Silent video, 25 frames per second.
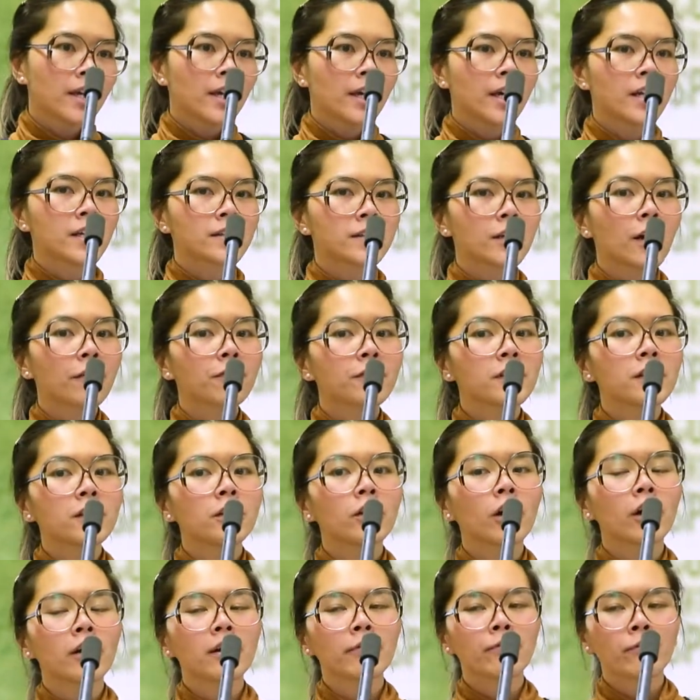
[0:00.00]
It is often
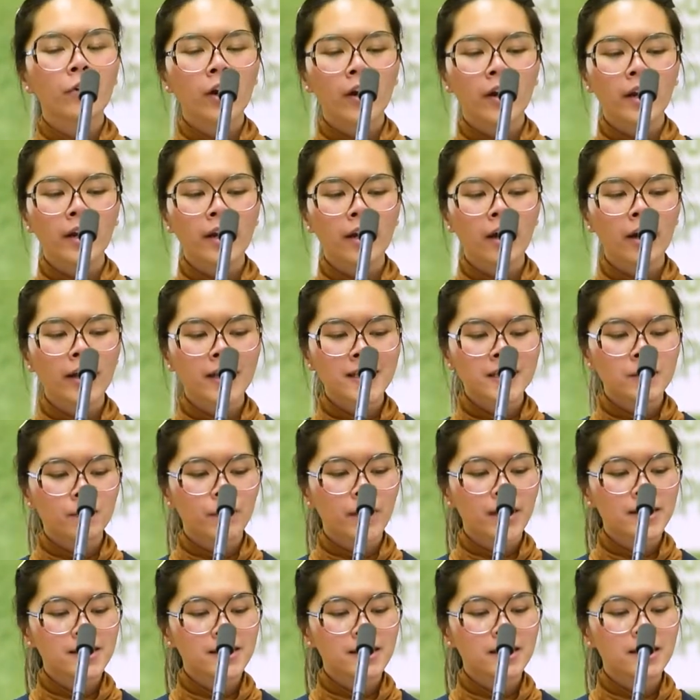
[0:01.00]
not very
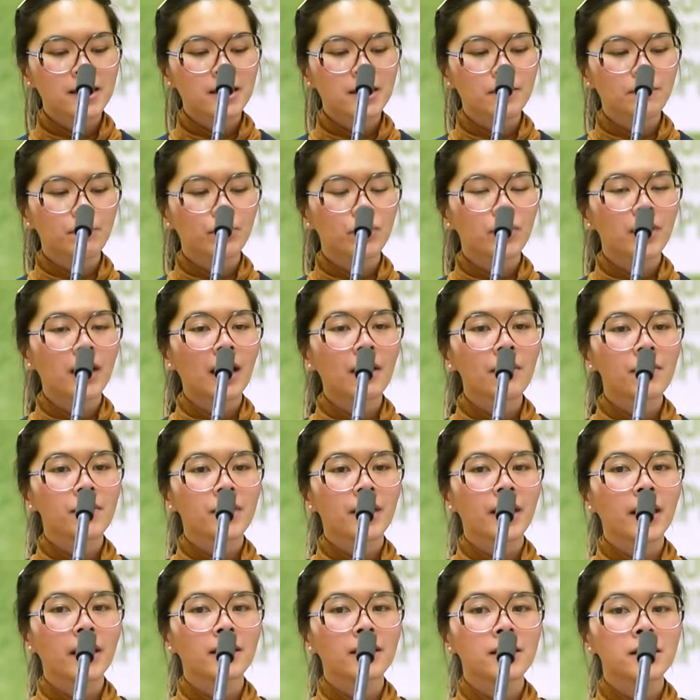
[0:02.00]
expressly put out
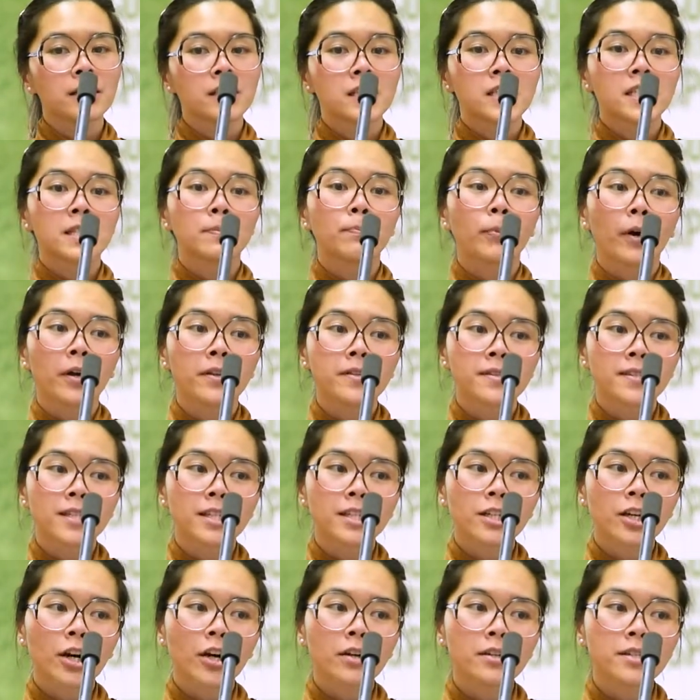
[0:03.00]
there that it's
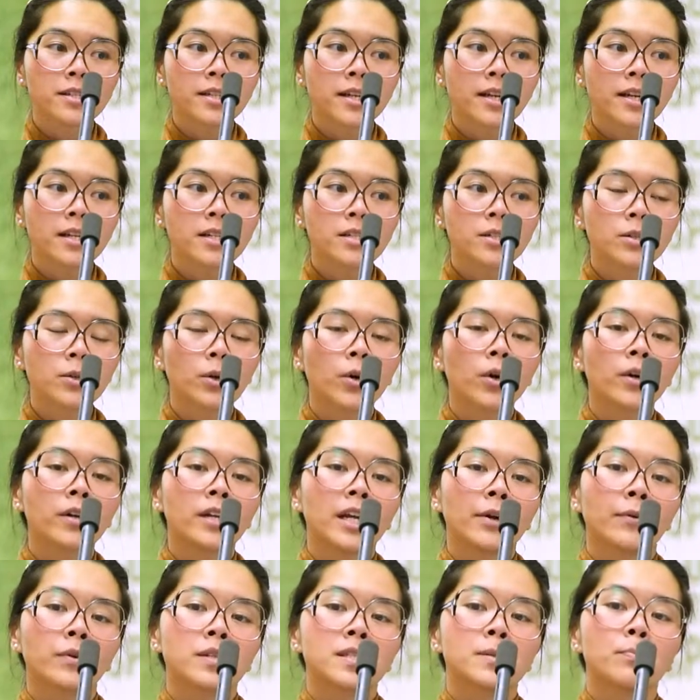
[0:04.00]
sponsored content or
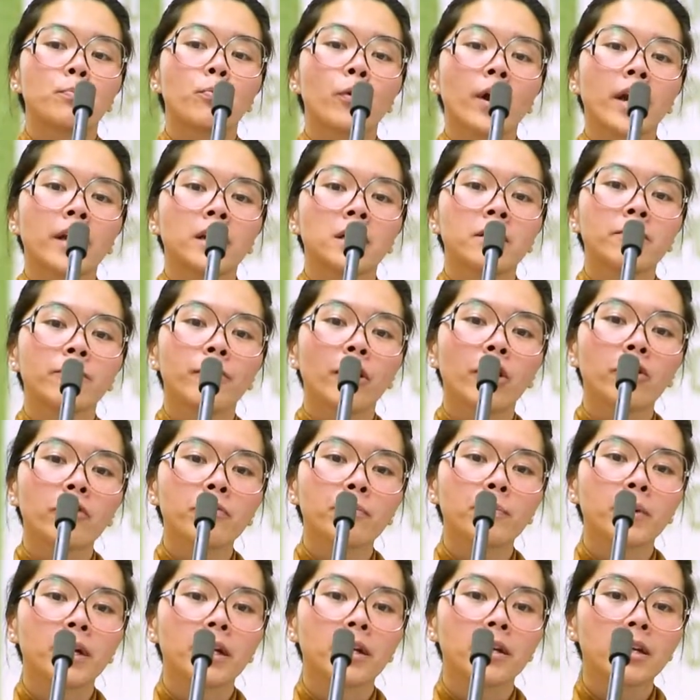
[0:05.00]
that was brand
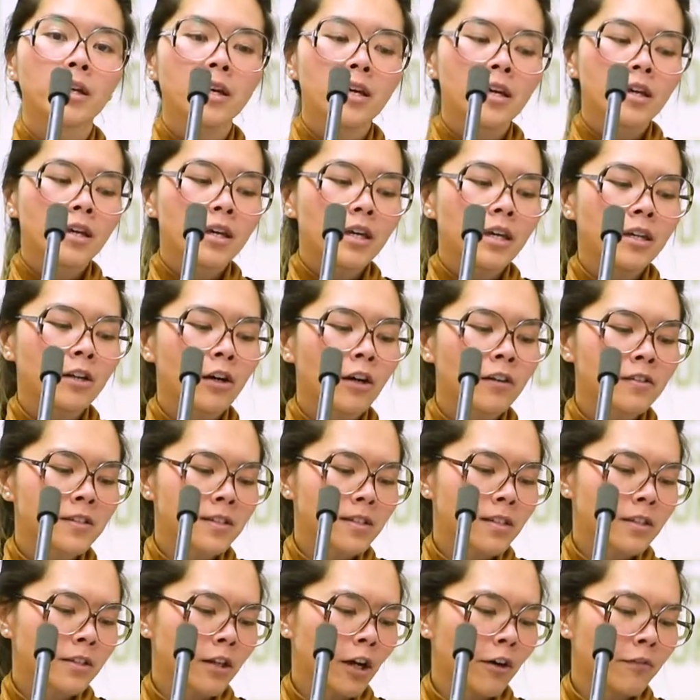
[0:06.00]
involvement. It
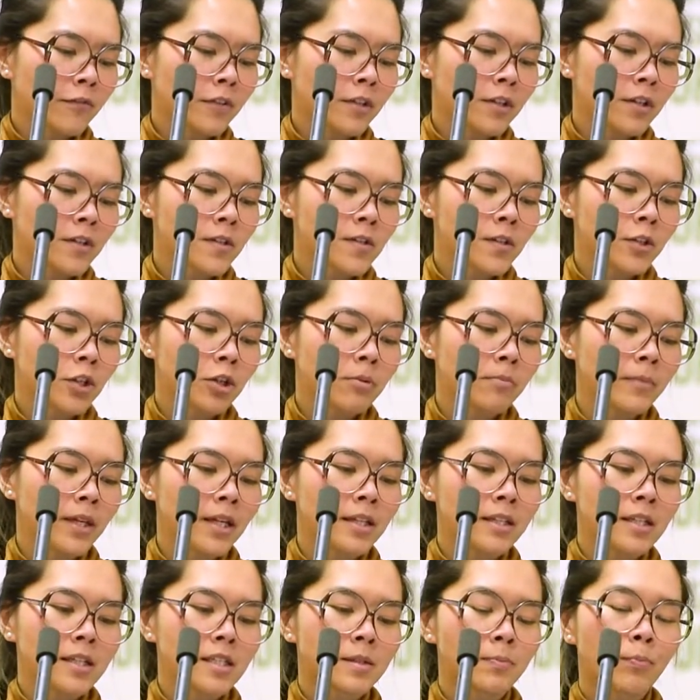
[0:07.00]
is often assumed
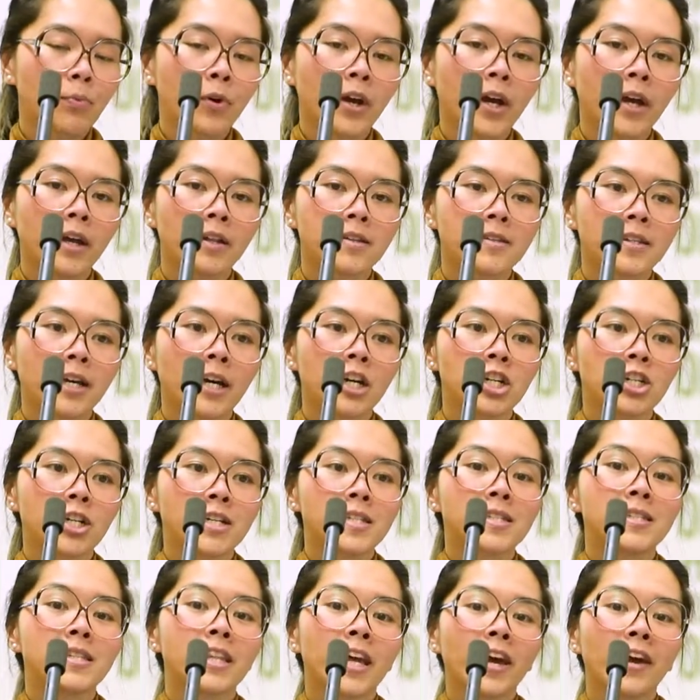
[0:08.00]
that these brands are
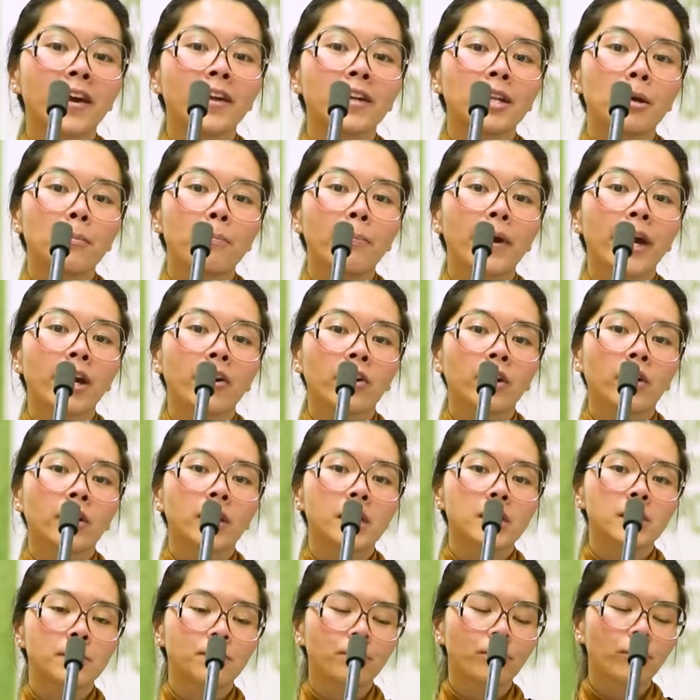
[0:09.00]
just there in the
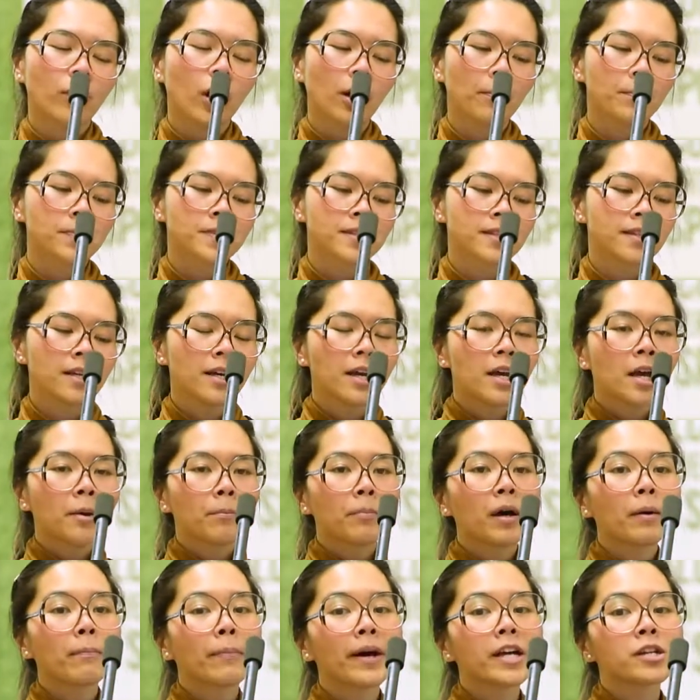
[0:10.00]
background as props.
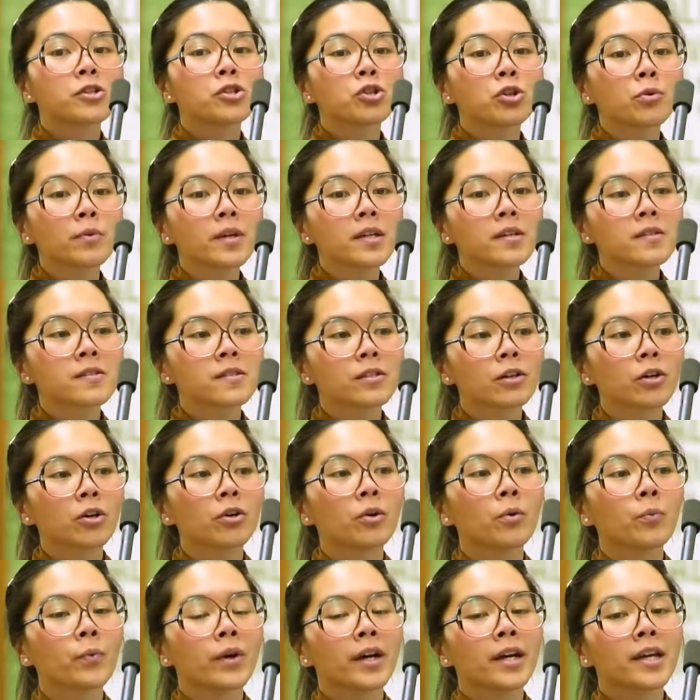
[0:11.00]
But by doing
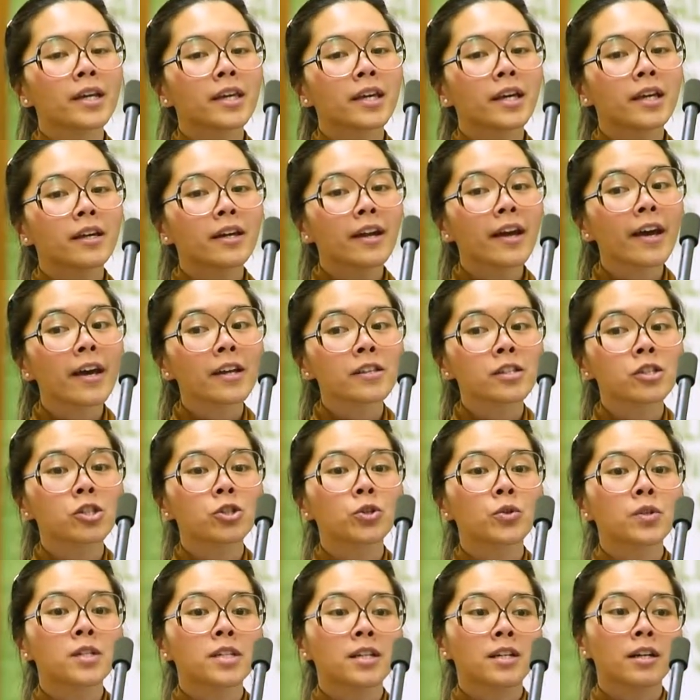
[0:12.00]
so, we are again
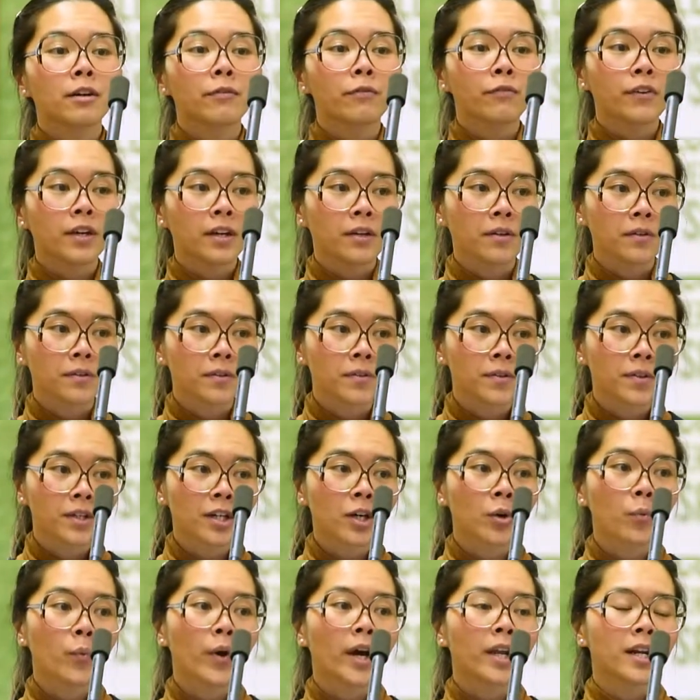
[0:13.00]
astroturfing
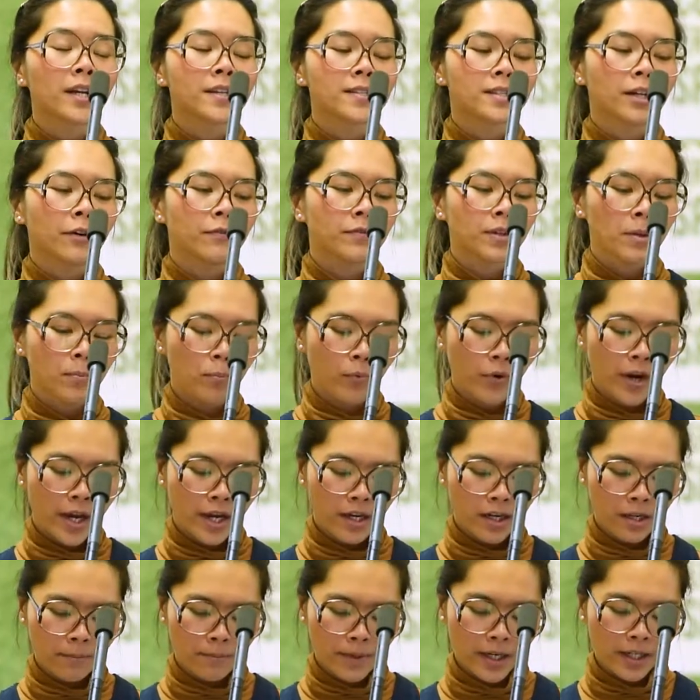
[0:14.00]
the awareness of the
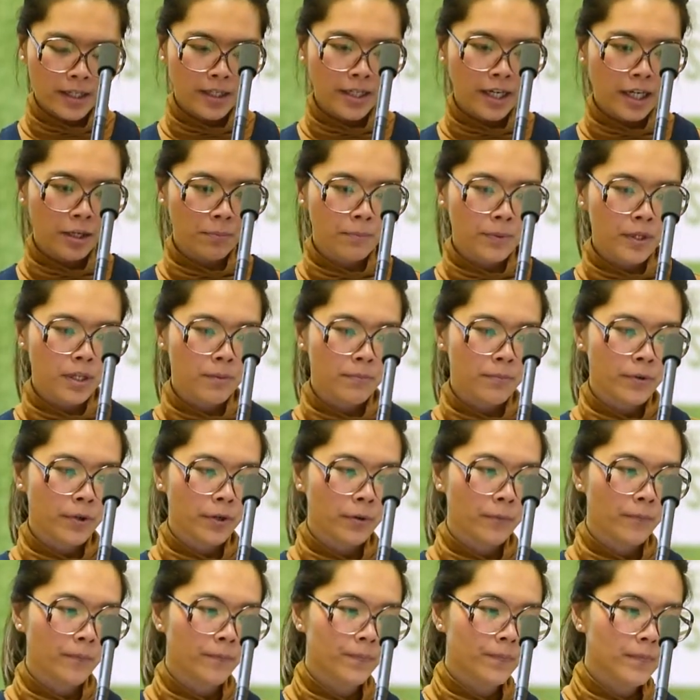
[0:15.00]
brand among young
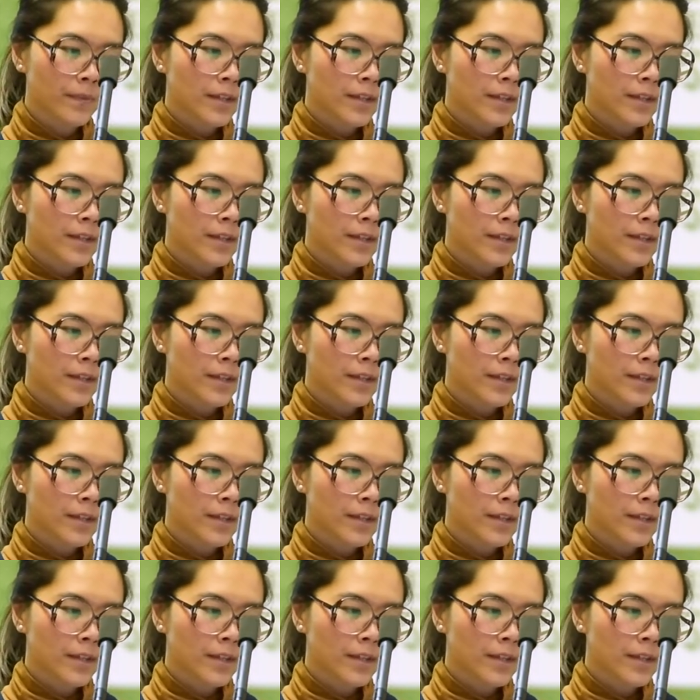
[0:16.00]
people.